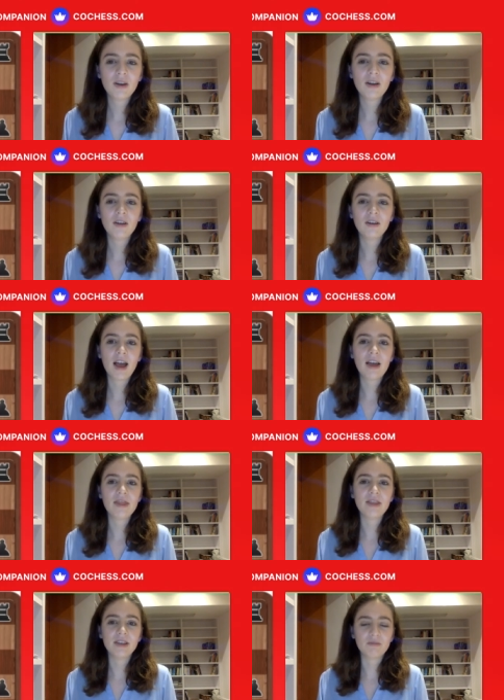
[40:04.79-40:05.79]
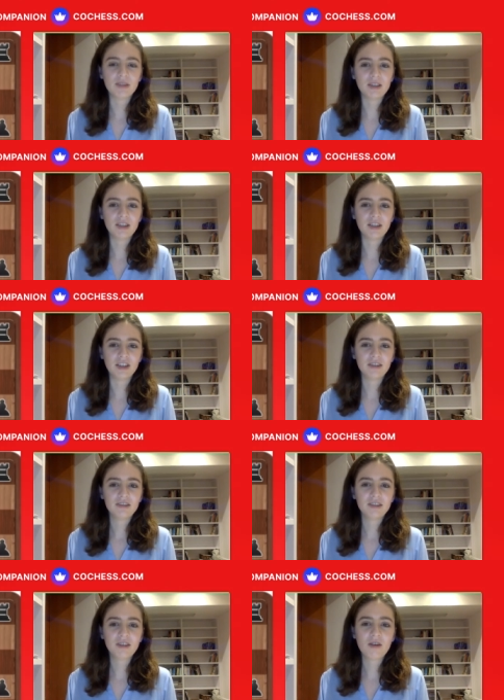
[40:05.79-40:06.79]
going to look at this position.
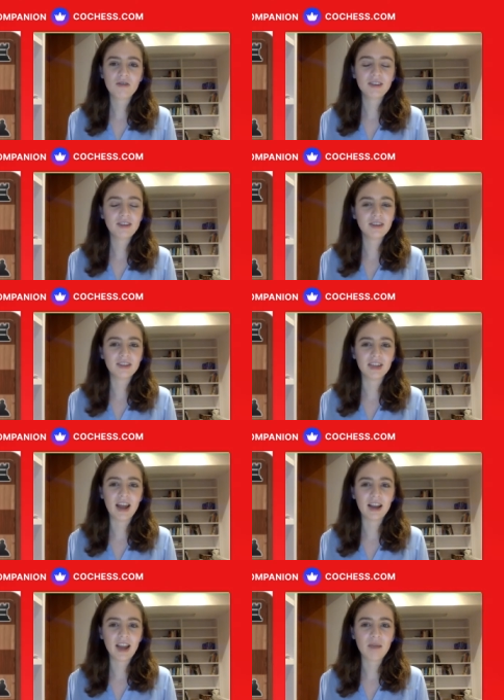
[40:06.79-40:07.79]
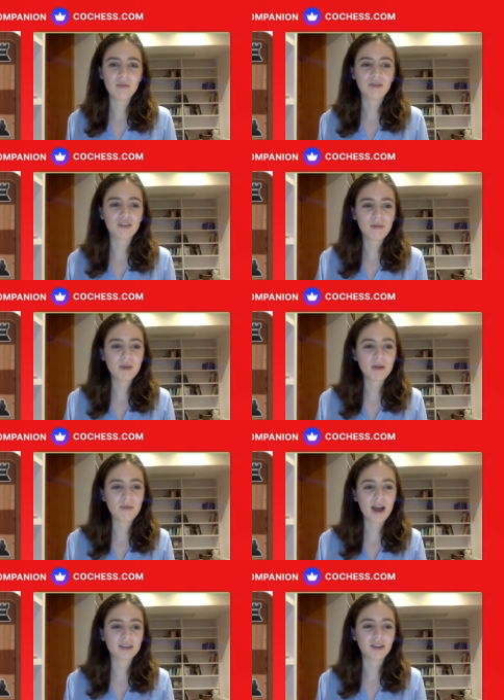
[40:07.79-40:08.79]
So this isn't an endgame. We're jumping
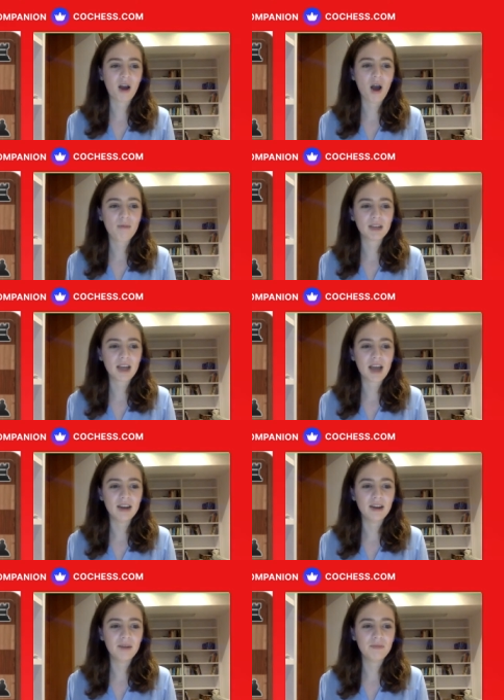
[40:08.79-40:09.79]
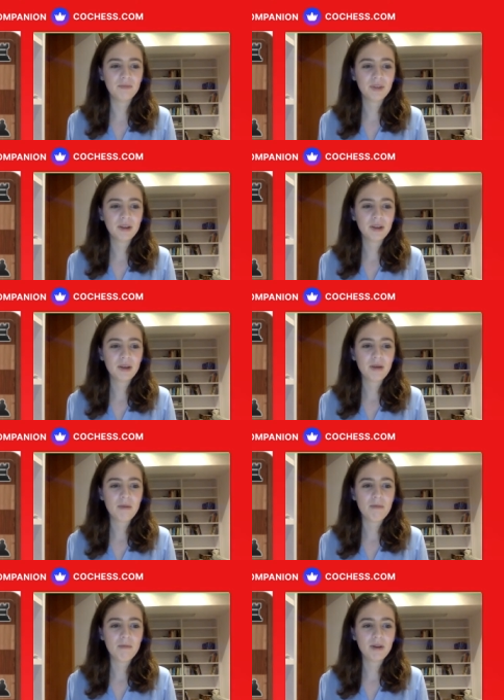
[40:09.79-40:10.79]
back to complicated
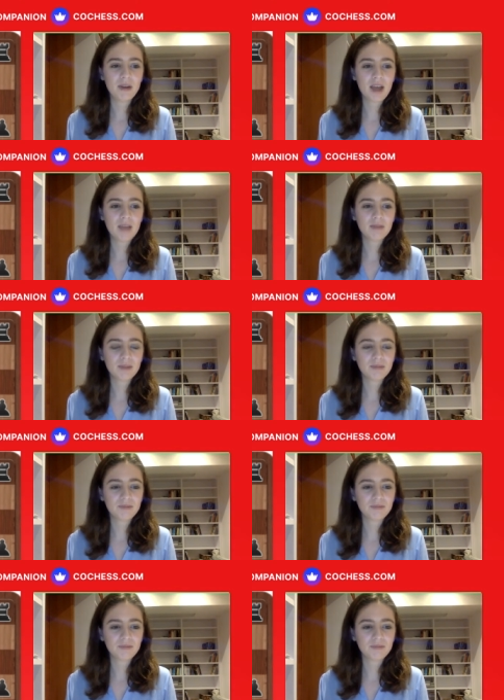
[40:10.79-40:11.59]
middle games.